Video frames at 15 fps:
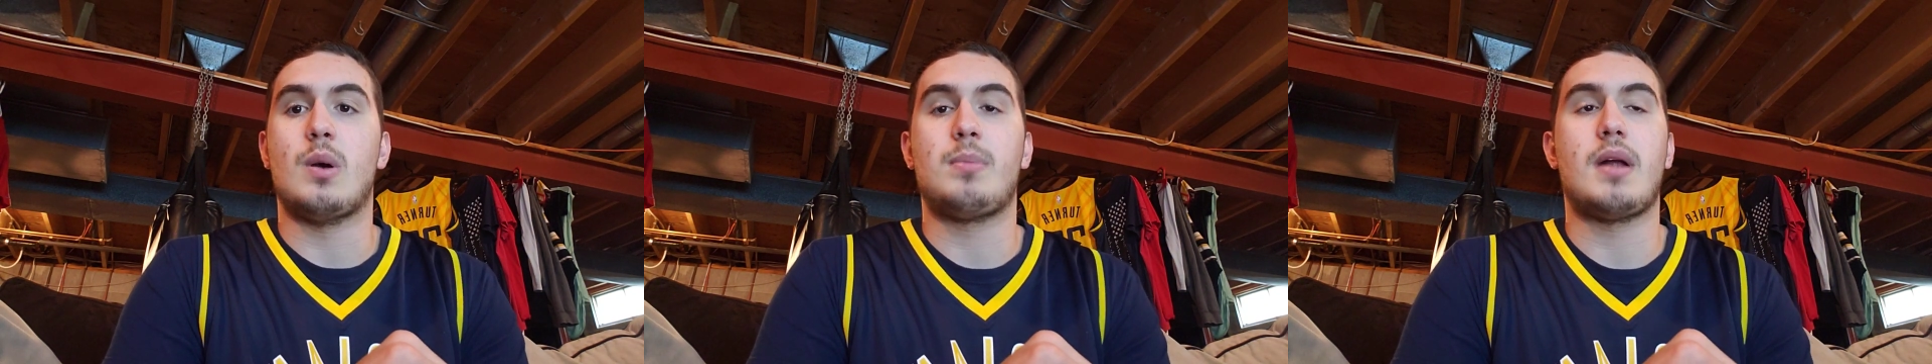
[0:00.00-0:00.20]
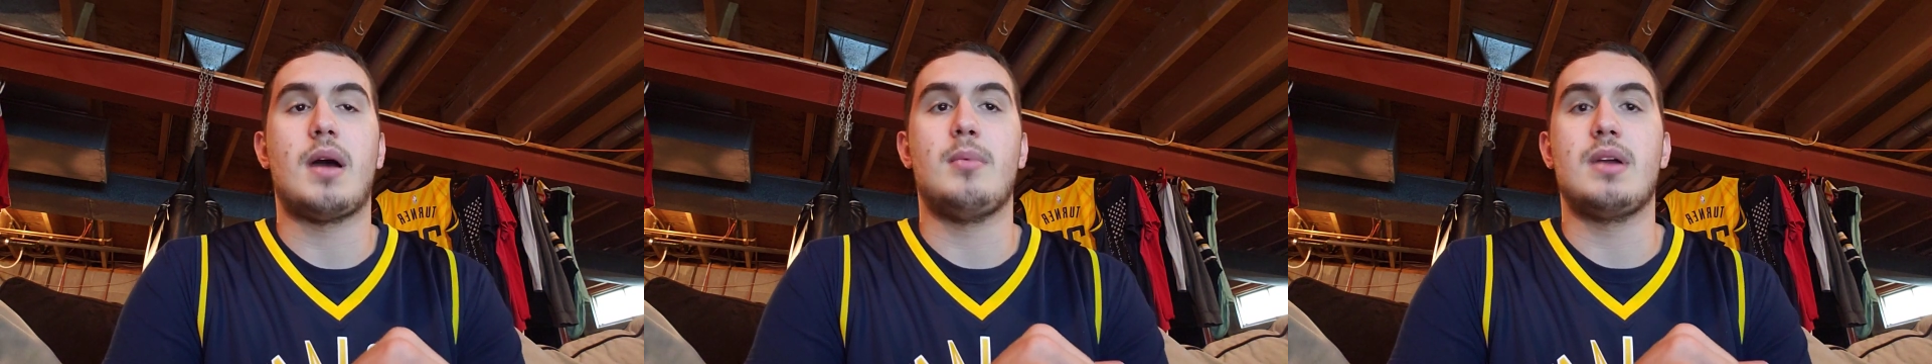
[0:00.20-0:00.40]

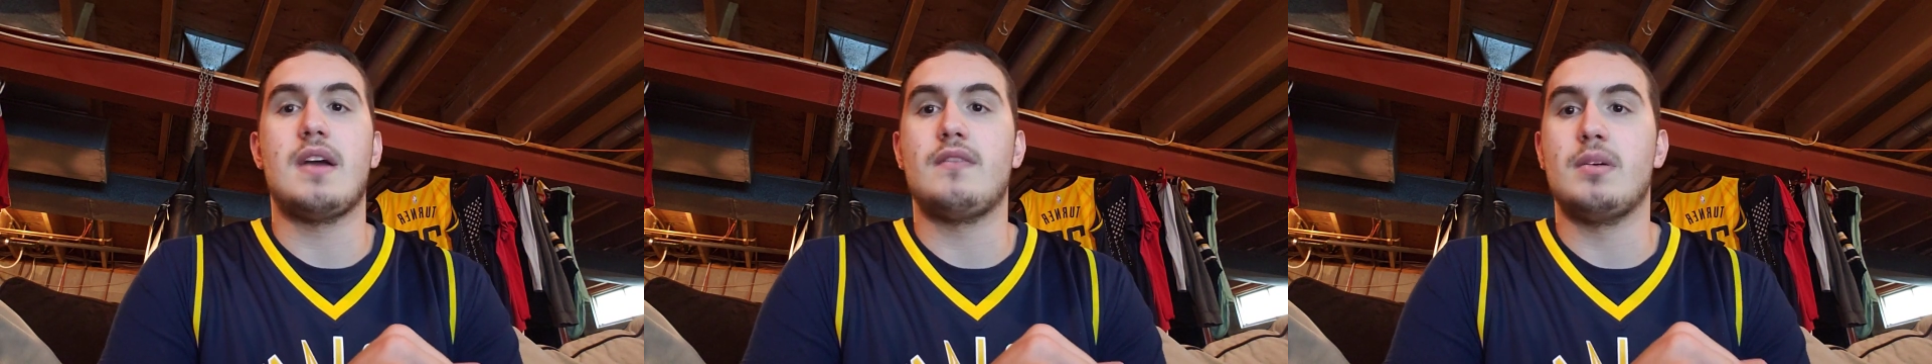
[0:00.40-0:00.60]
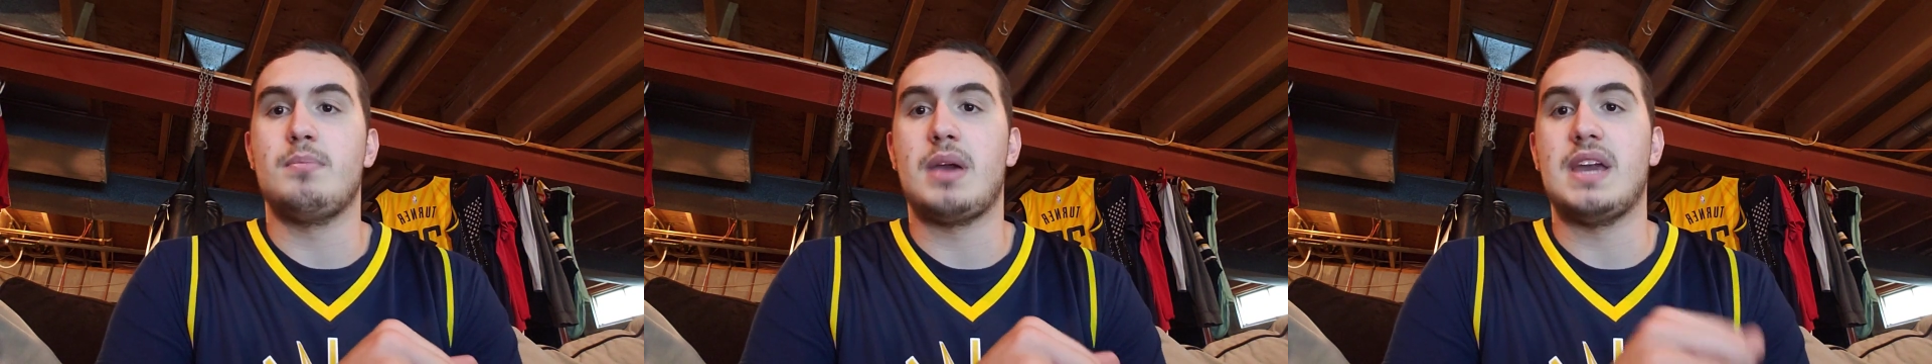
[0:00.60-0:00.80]
I'll probably
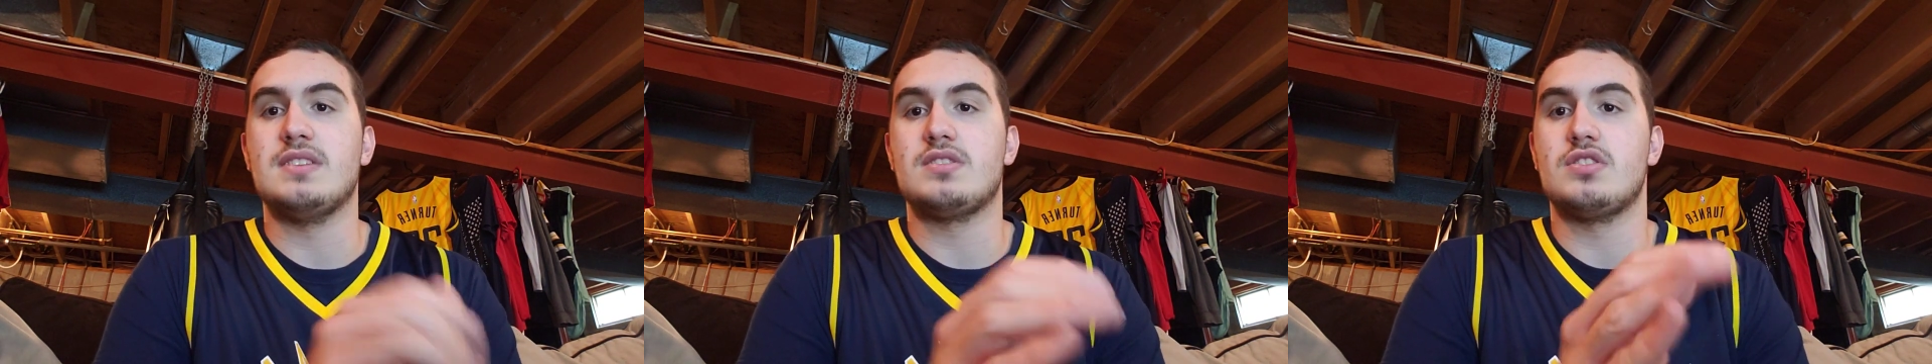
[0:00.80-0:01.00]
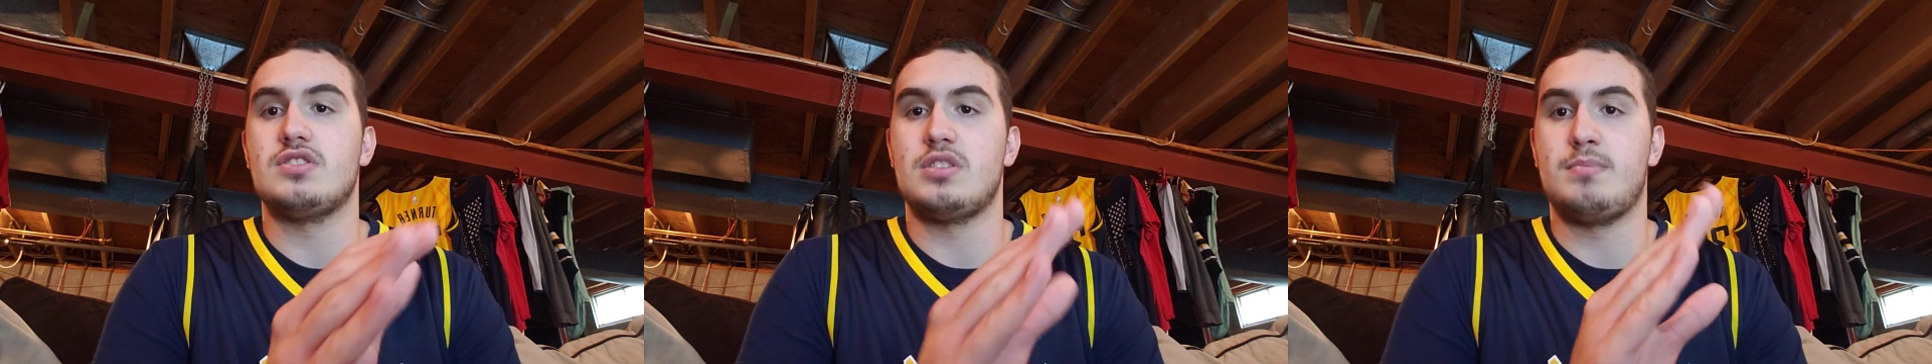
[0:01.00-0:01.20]
have a
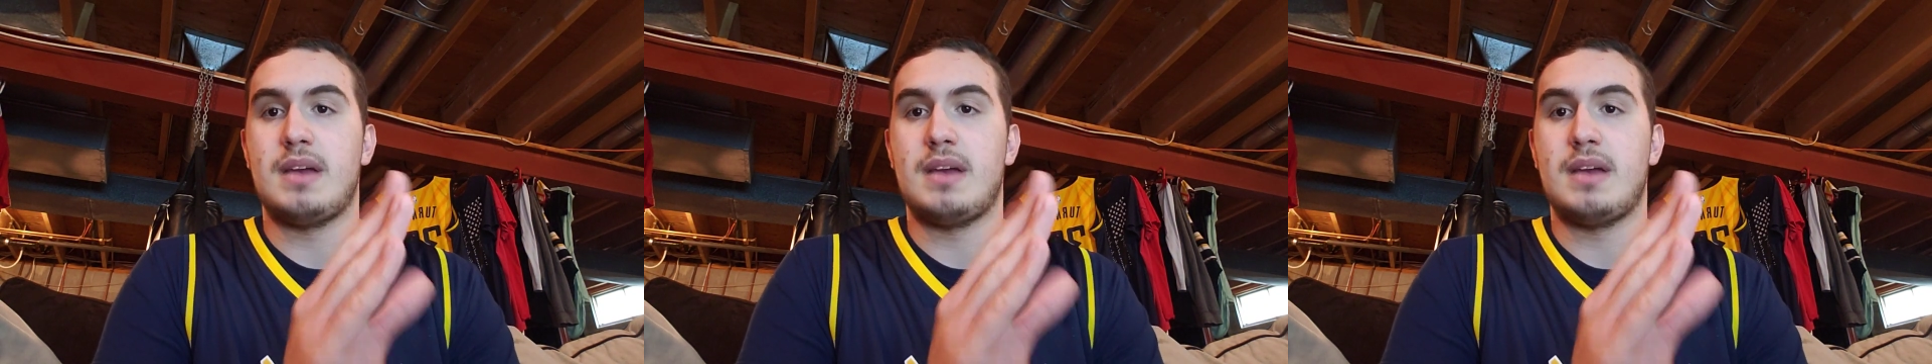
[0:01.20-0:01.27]
Pacers or